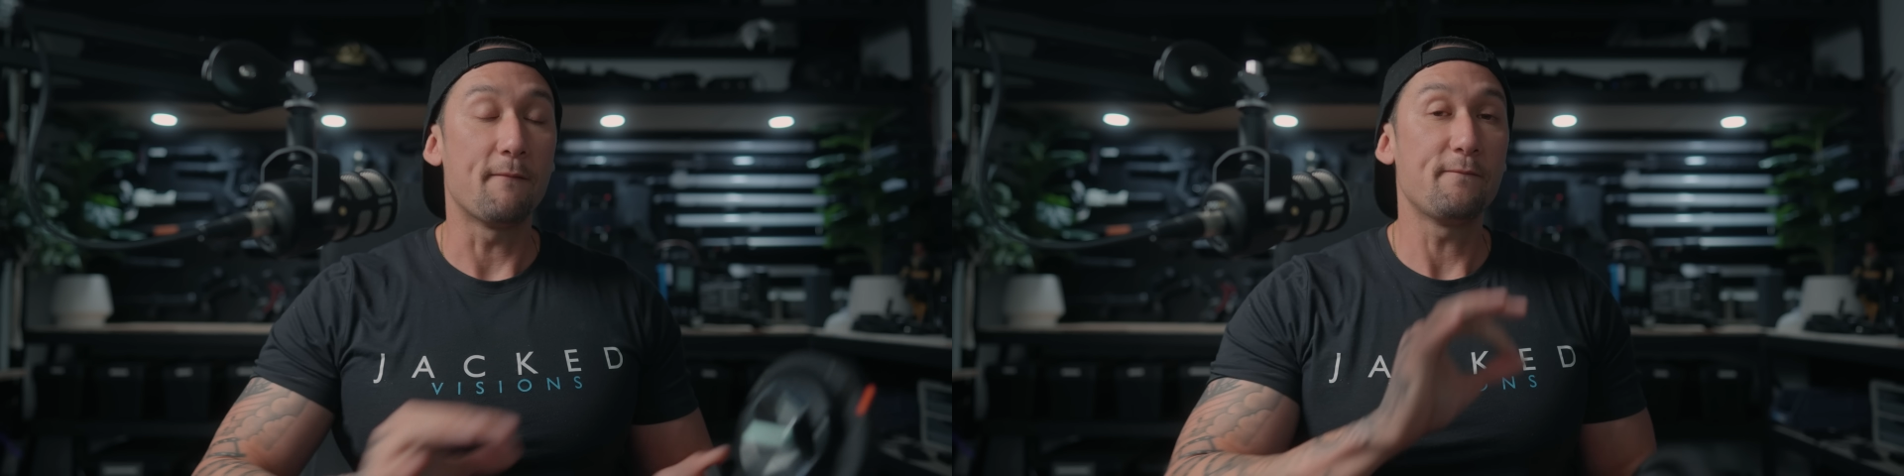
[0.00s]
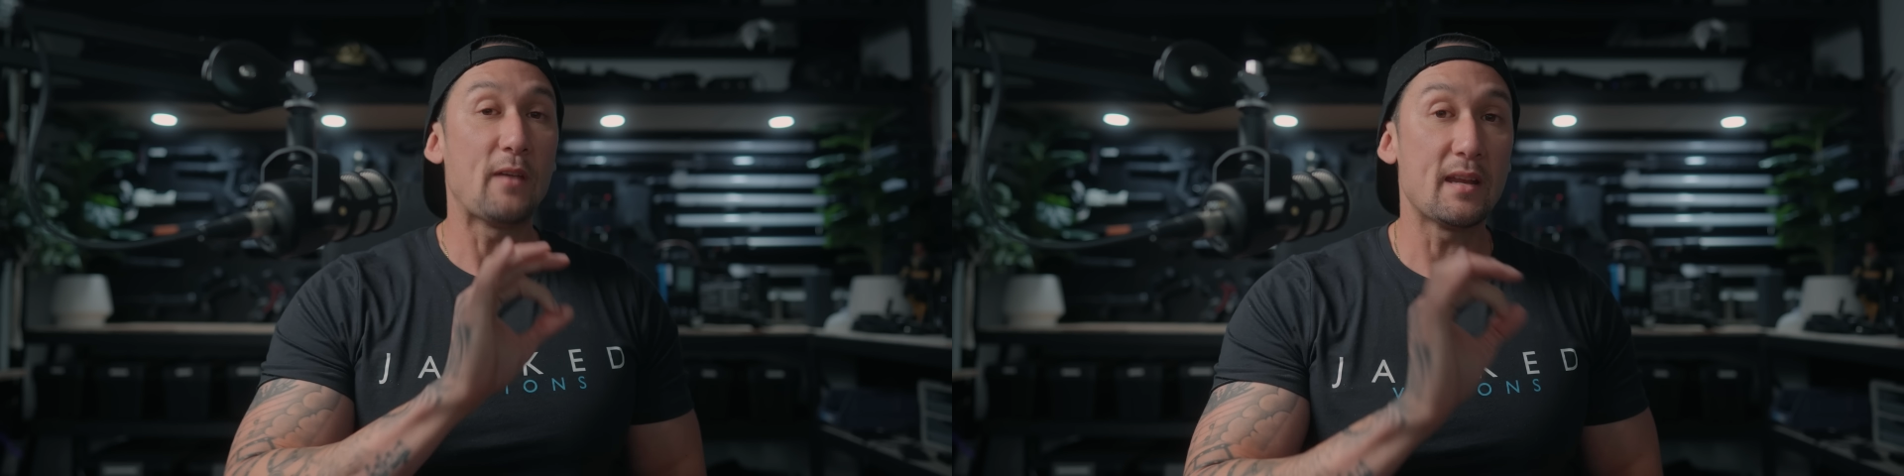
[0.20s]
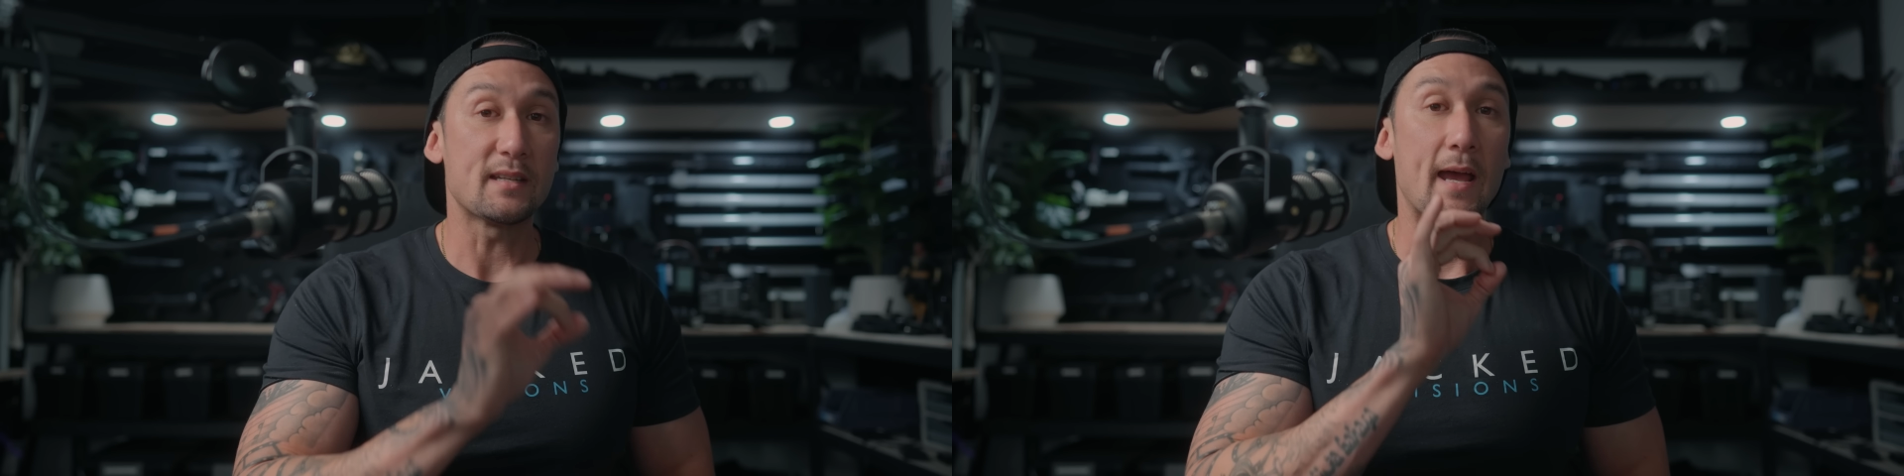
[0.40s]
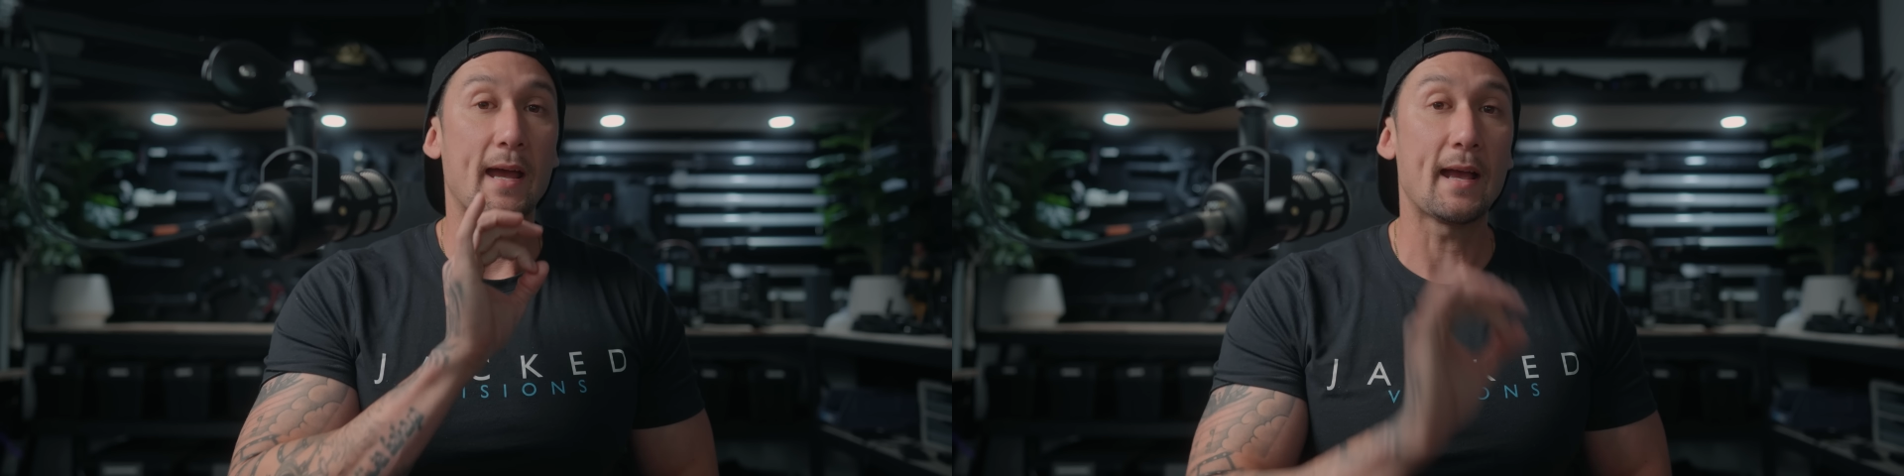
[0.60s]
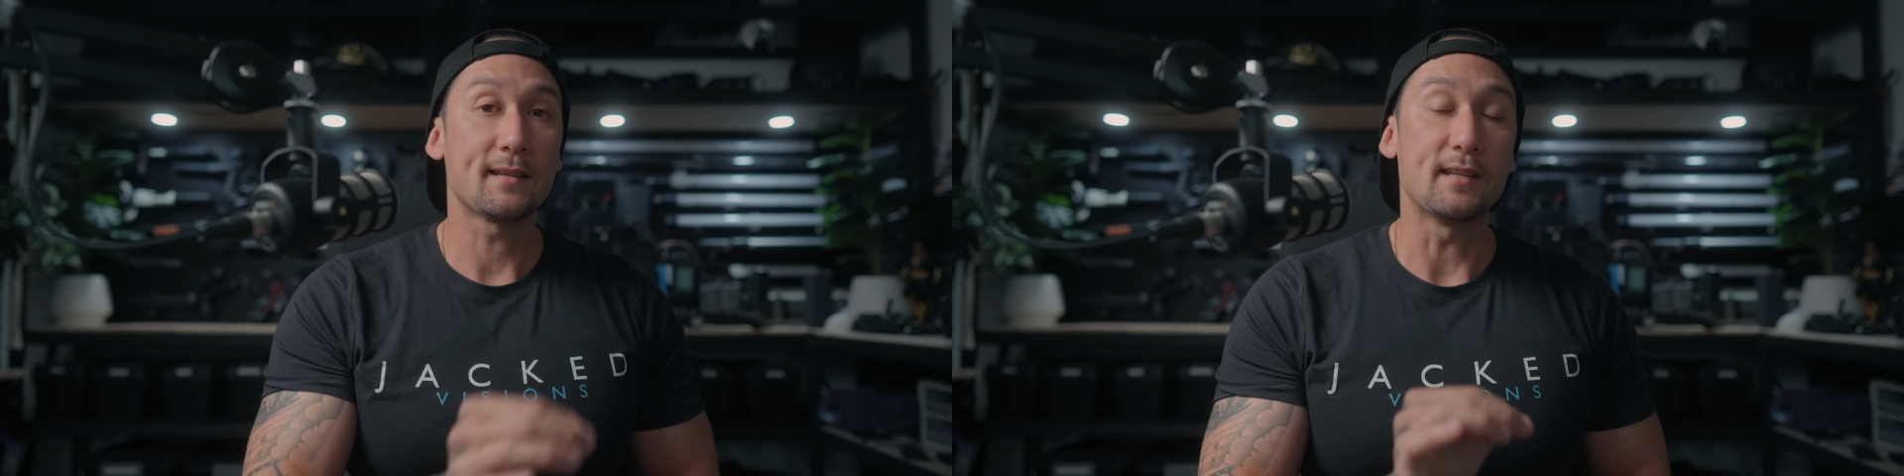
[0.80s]
are
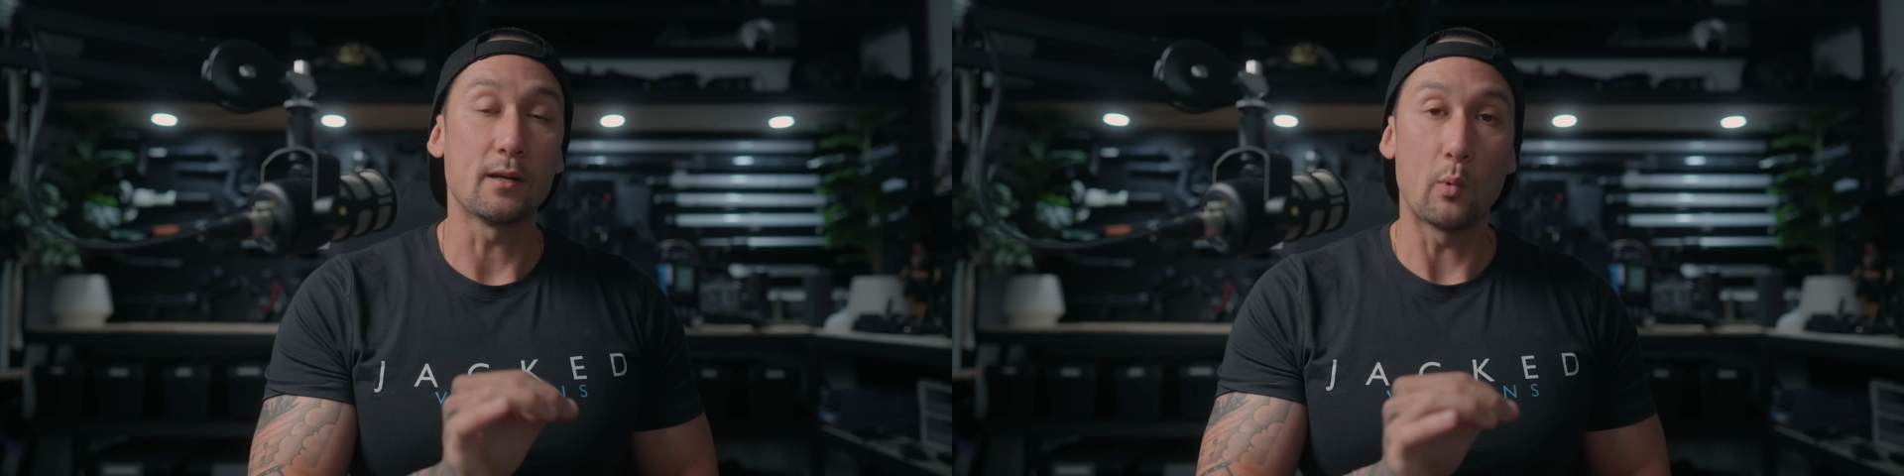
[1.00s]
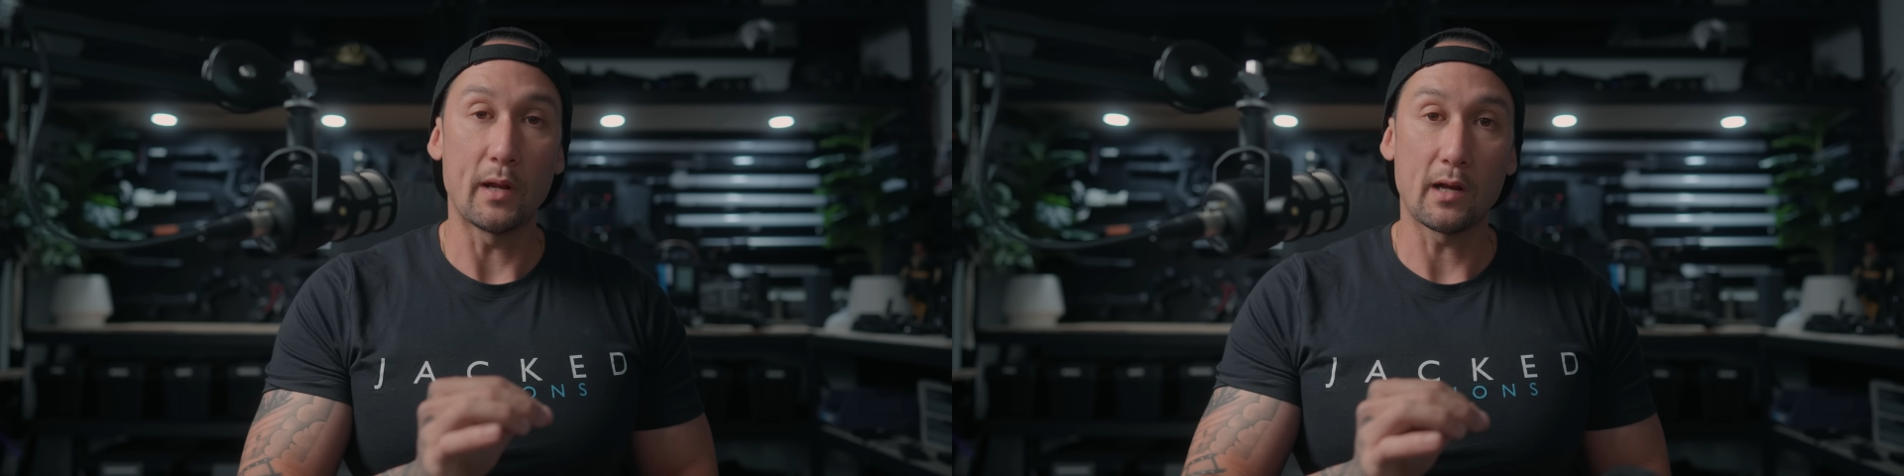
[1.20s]
fantastic when